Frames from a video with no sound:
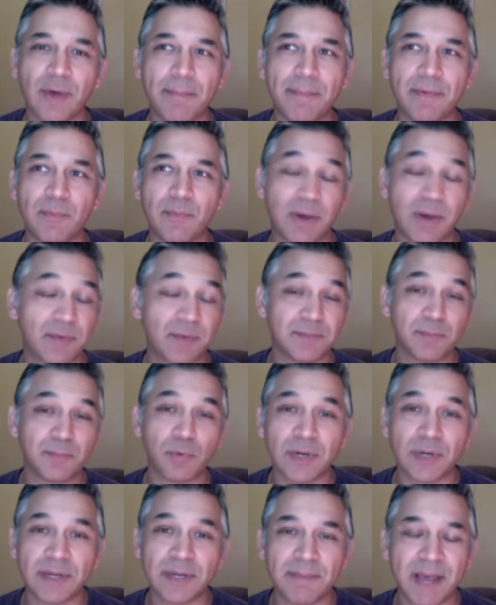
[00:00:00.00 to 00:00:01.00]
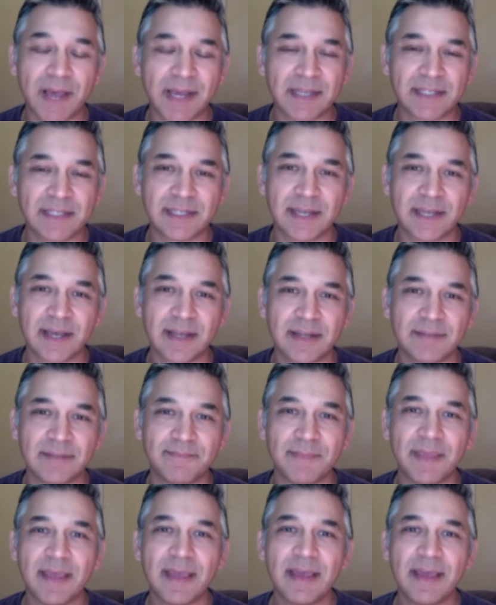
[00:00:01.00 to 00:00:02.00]
was born in Pakistan,
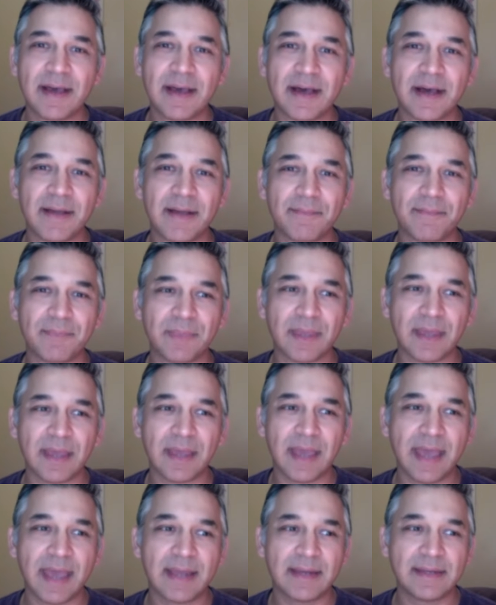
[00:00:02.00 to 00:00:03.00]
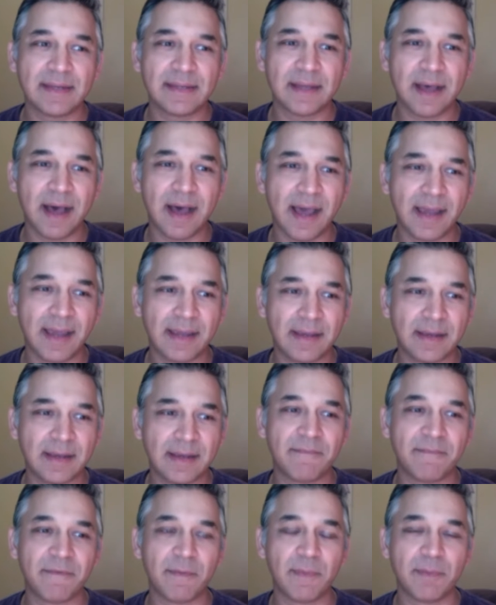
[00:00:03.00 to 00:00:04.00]
and I
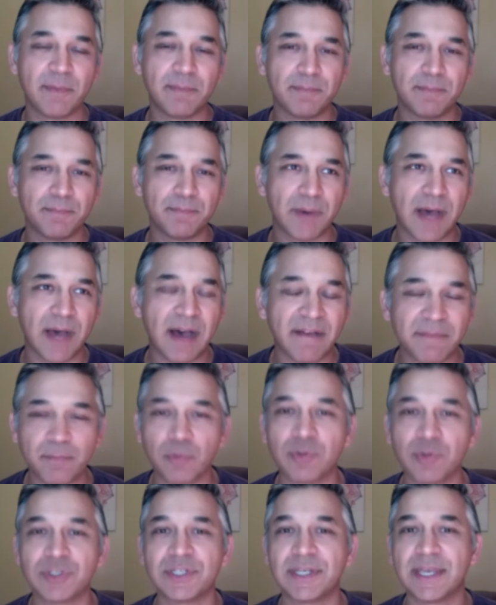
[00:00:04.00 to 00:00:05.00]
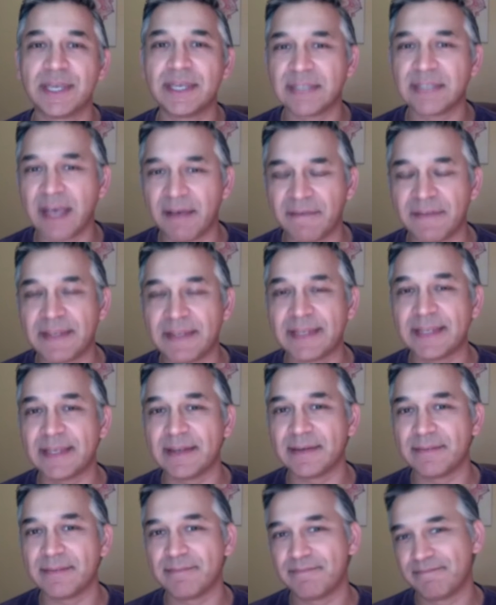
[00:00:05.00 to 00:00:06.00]
come from a half Portuguese, half
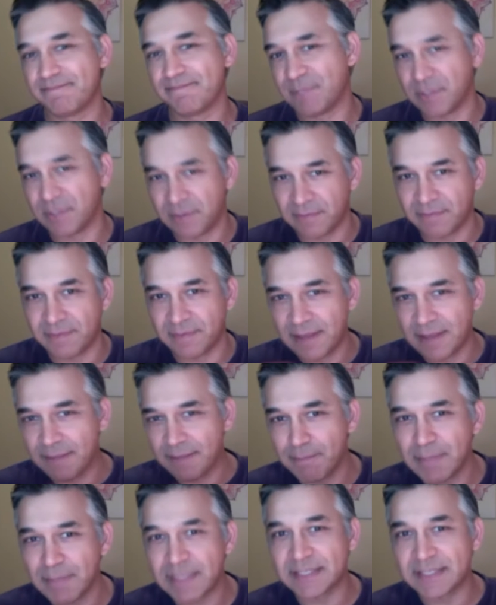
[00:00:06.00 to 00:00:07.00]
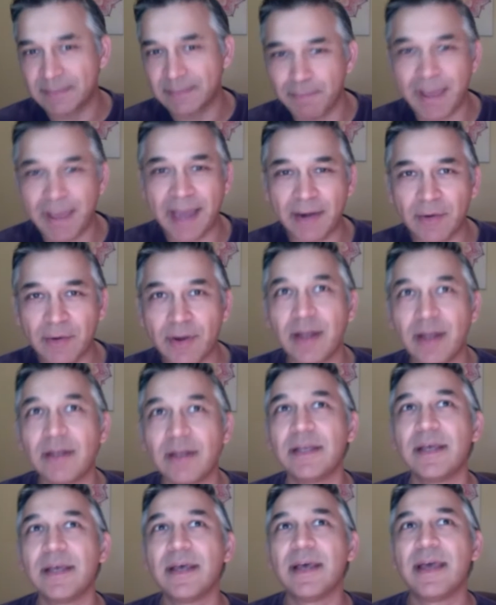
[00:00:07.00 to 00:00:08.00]
Indian sort of mixed background,
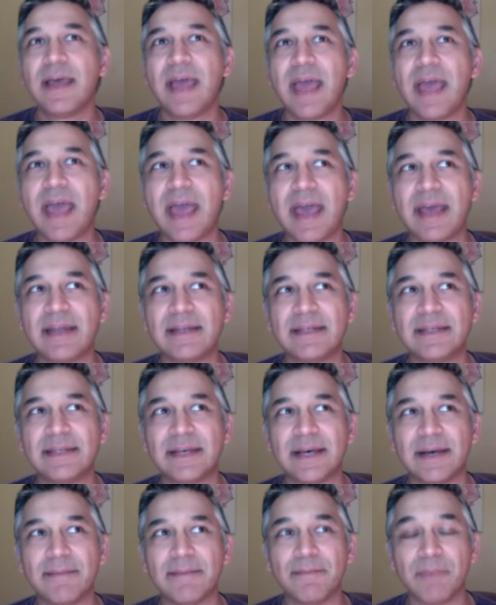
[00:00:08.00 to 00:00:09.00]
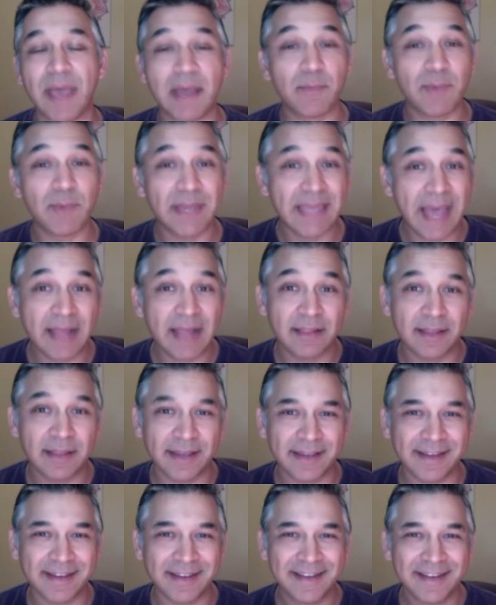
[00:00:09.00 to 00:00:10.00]
and we're
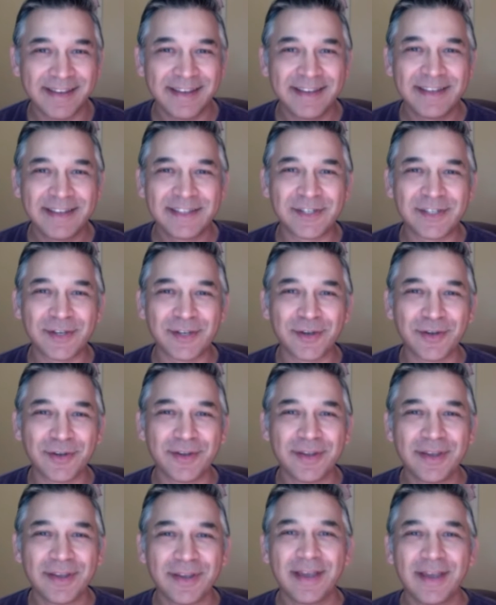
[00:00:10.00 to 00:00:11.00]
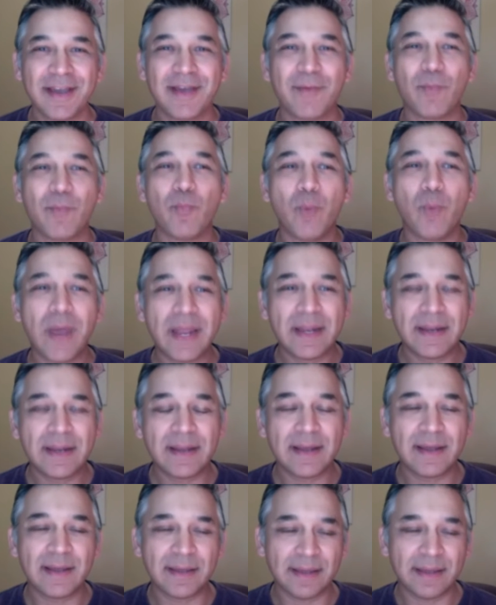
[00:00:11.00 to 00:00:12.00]
Catholic. So when
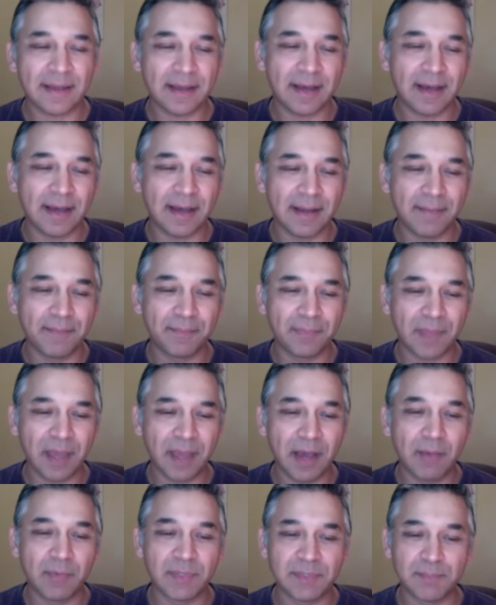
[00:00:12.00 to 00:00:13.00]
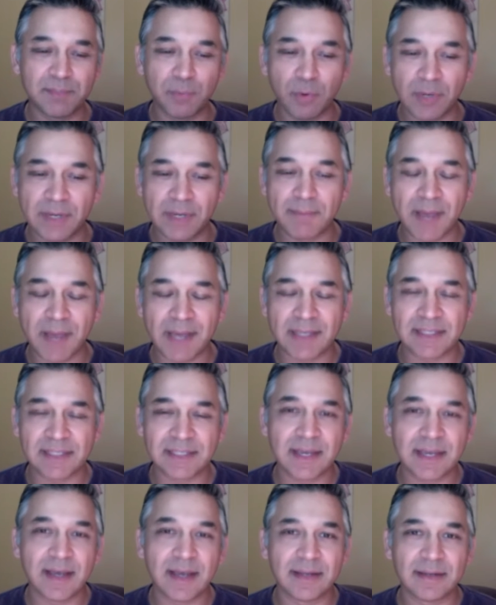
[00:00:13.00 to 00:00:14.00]
I was born in
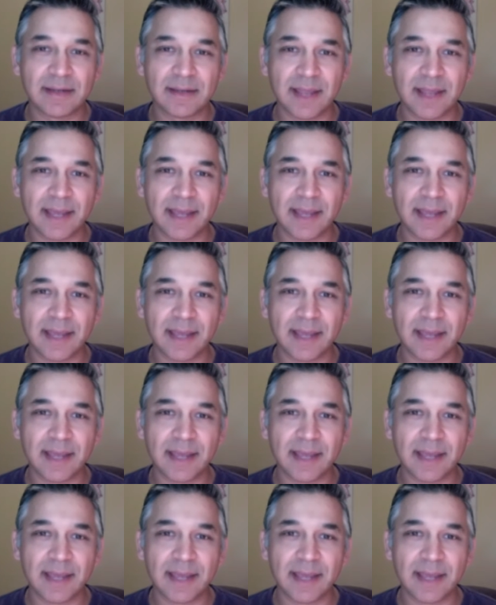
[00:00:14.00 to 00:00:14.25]
Pakistan,